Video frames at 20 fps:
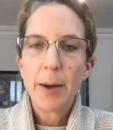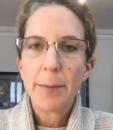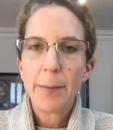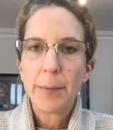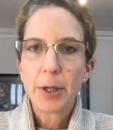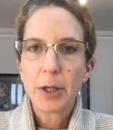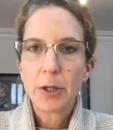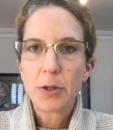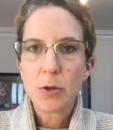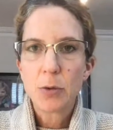
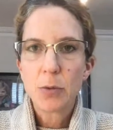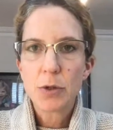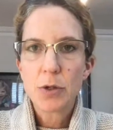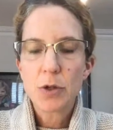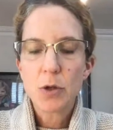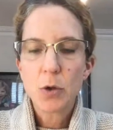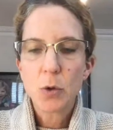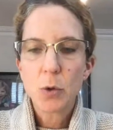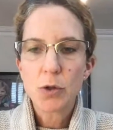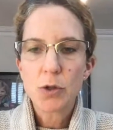because it was
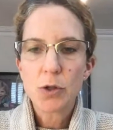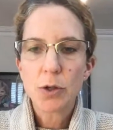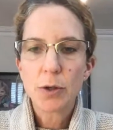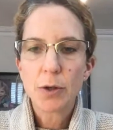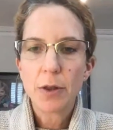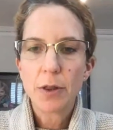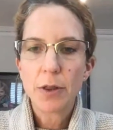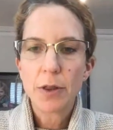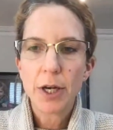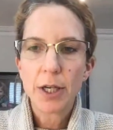thought
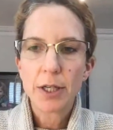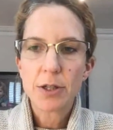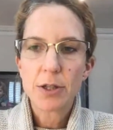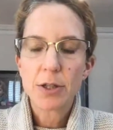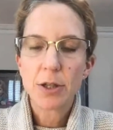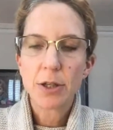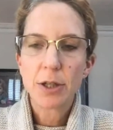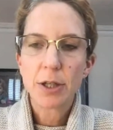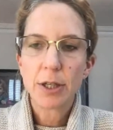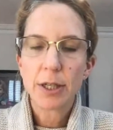that
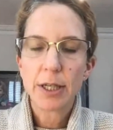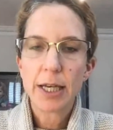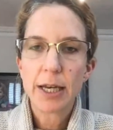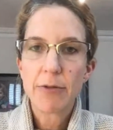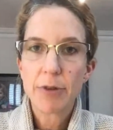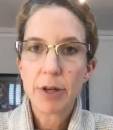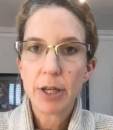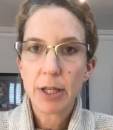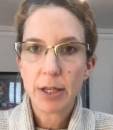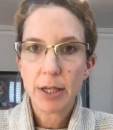
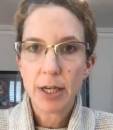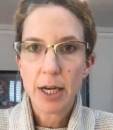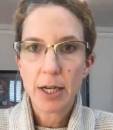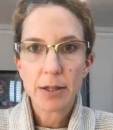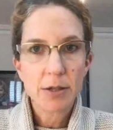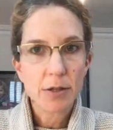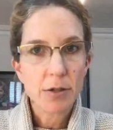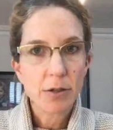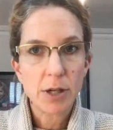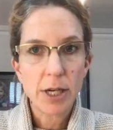giving the
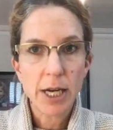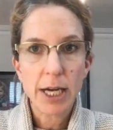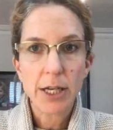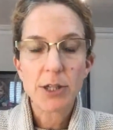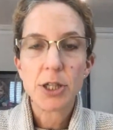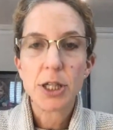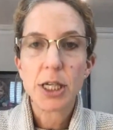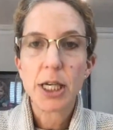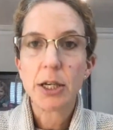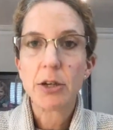nuts could
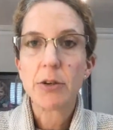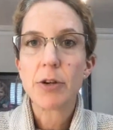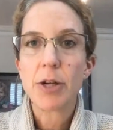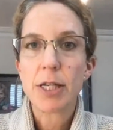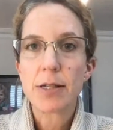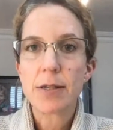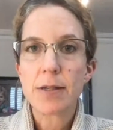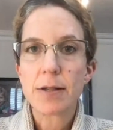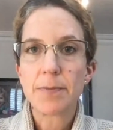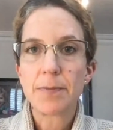actually
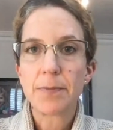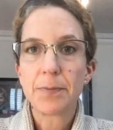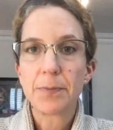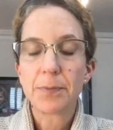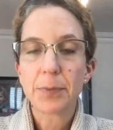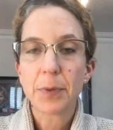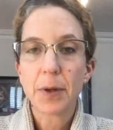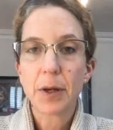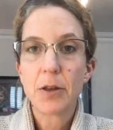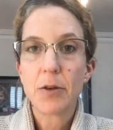increase
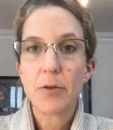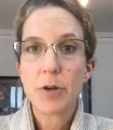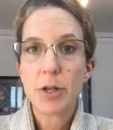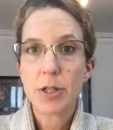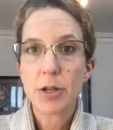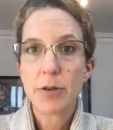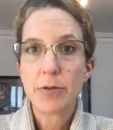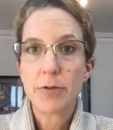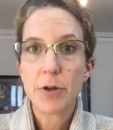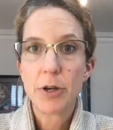the
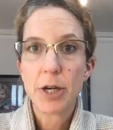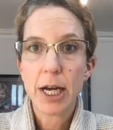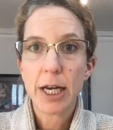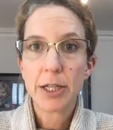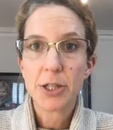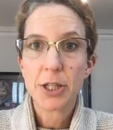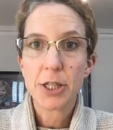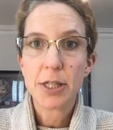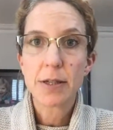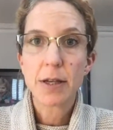risk of food
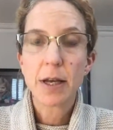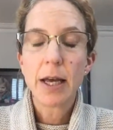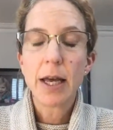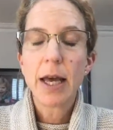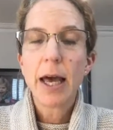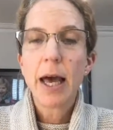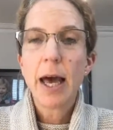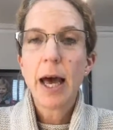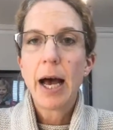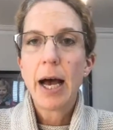allergies.
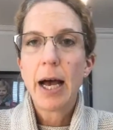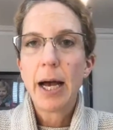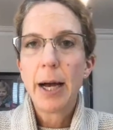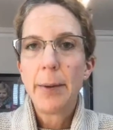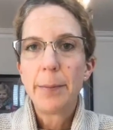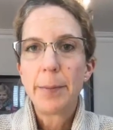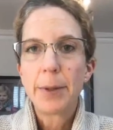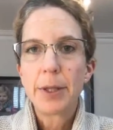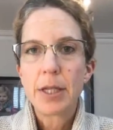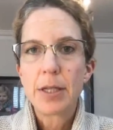
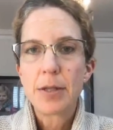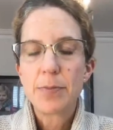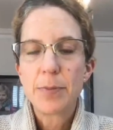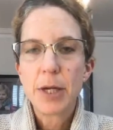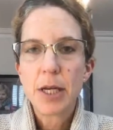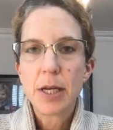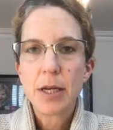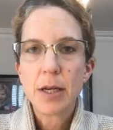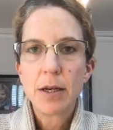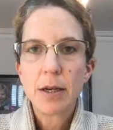But there's
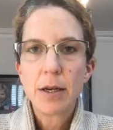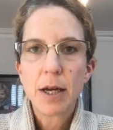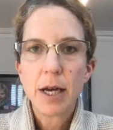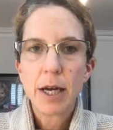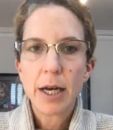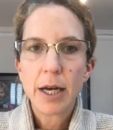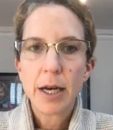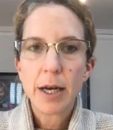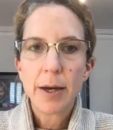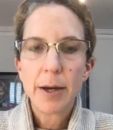been
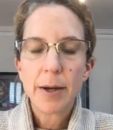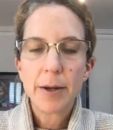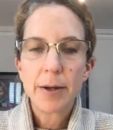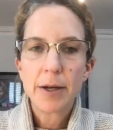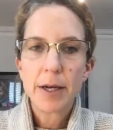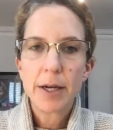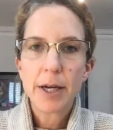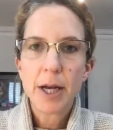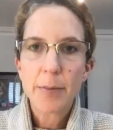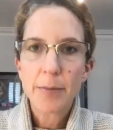
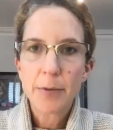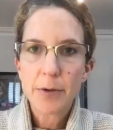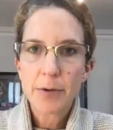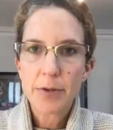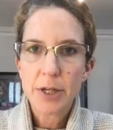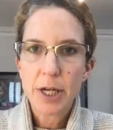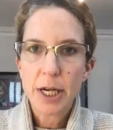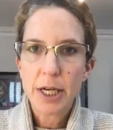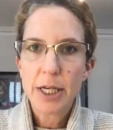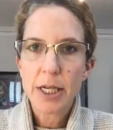a number of
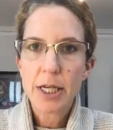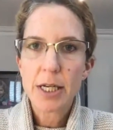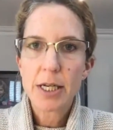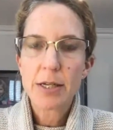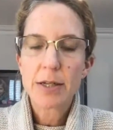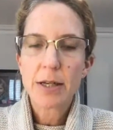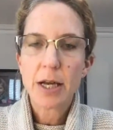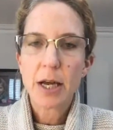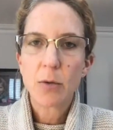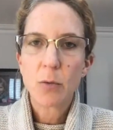
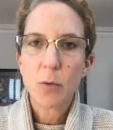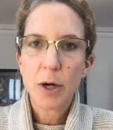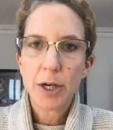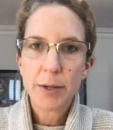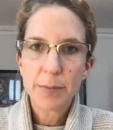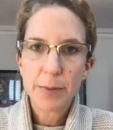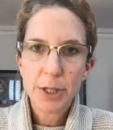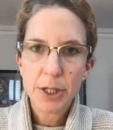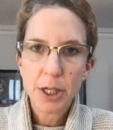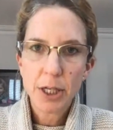studies, and one
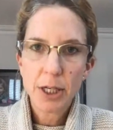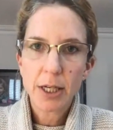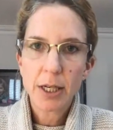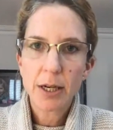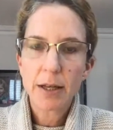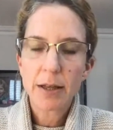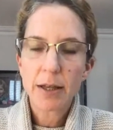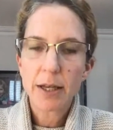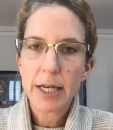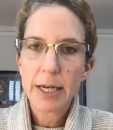in
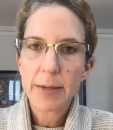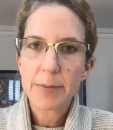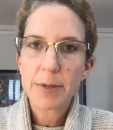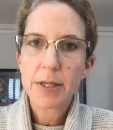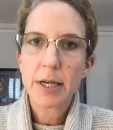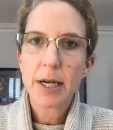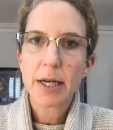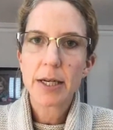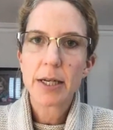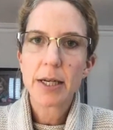particular, the LEAP
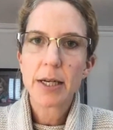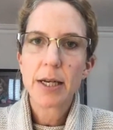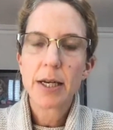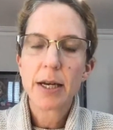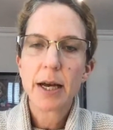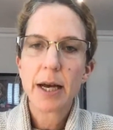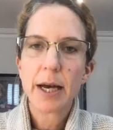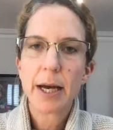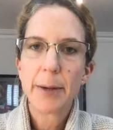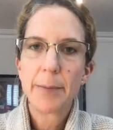
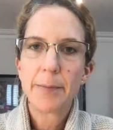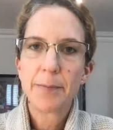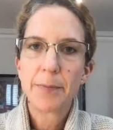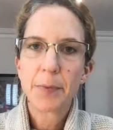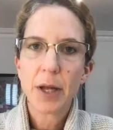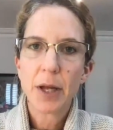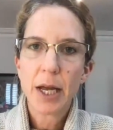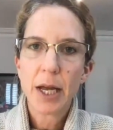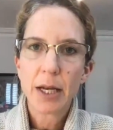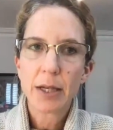study,
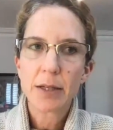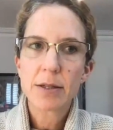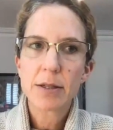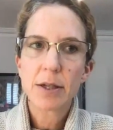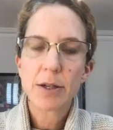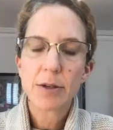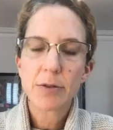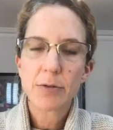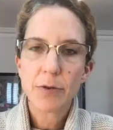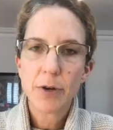
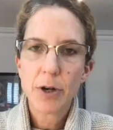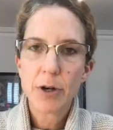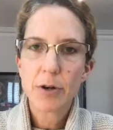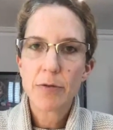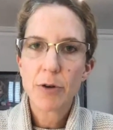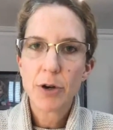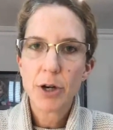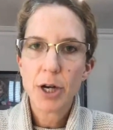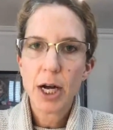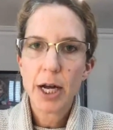excellent, very,
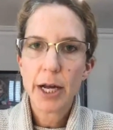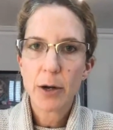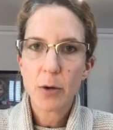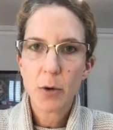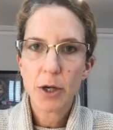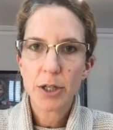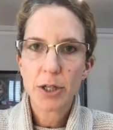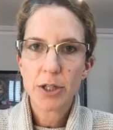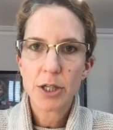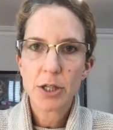very high
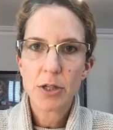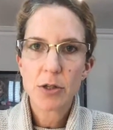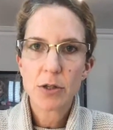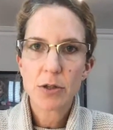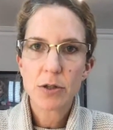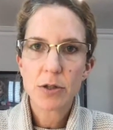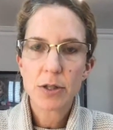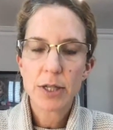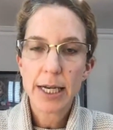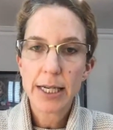quality
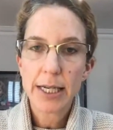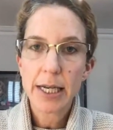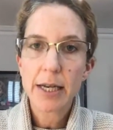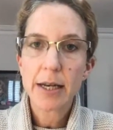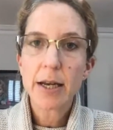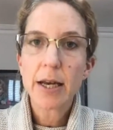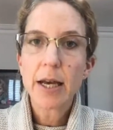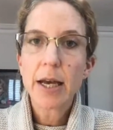study,